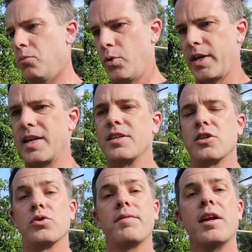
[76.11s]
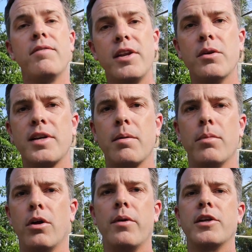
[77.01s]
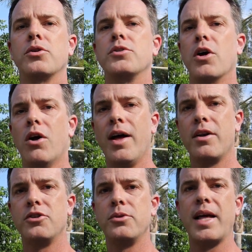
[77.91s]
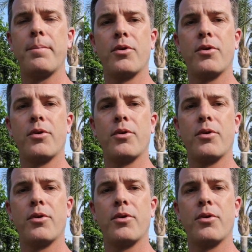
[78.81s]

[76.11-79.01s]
quick and easy. So I've got a video down below that shows you all how to do that,